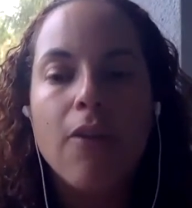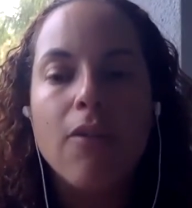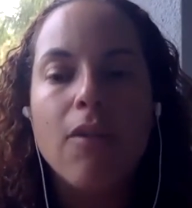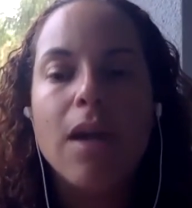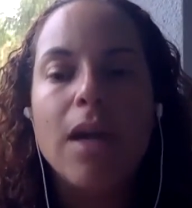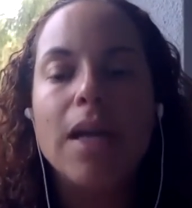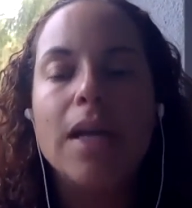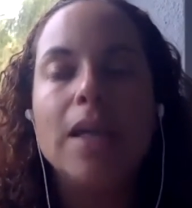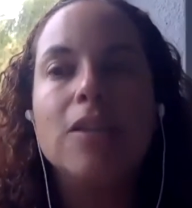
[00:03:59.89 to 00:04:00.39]

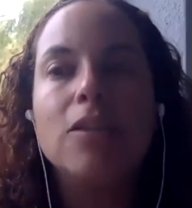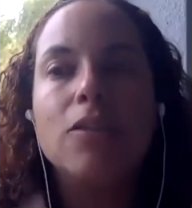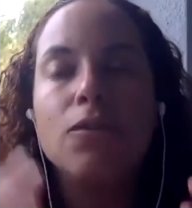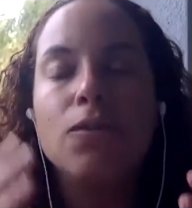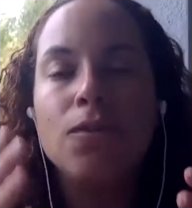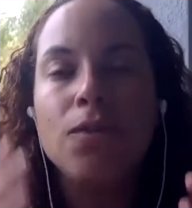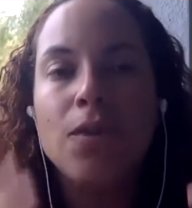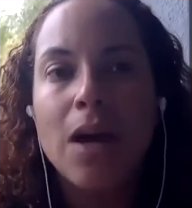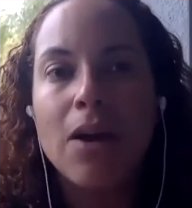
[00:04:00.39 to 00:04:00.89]
Right? It's
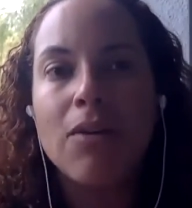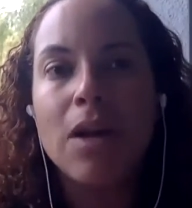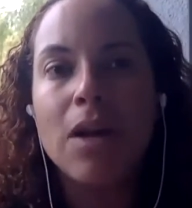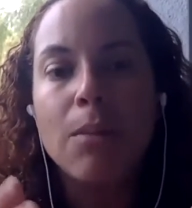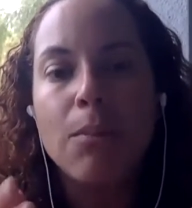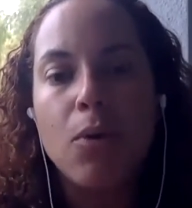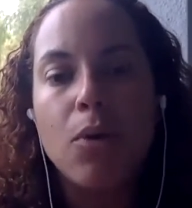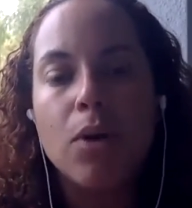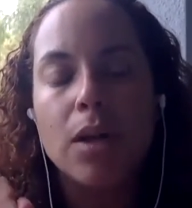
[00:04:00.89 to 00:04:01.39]
very
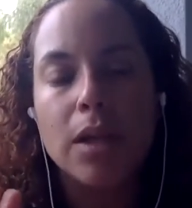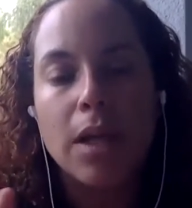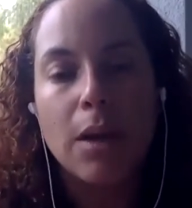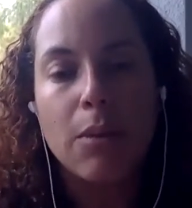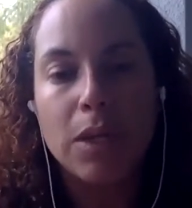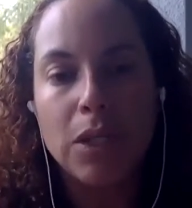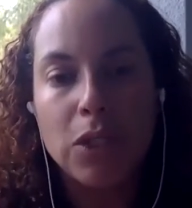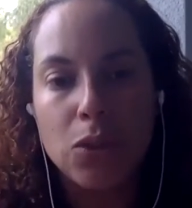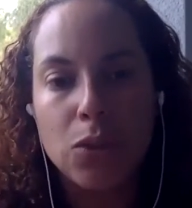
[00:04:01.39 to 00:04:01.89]
important that
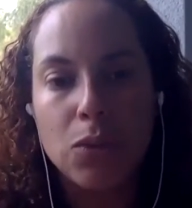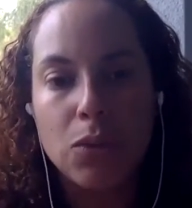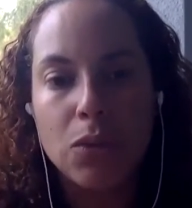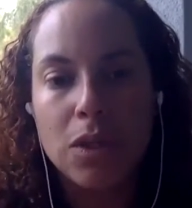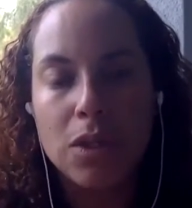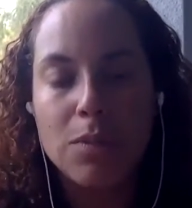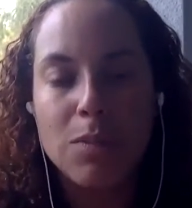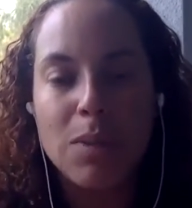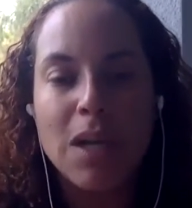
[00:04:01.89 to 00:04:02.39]
we do
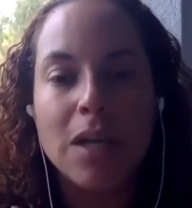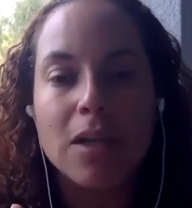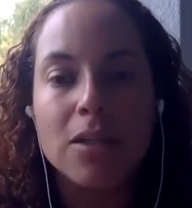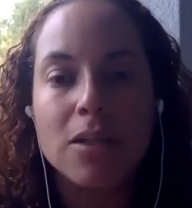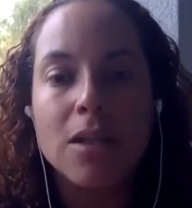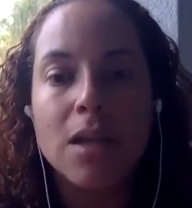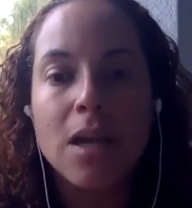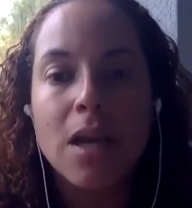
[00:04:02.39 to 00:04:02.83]
this because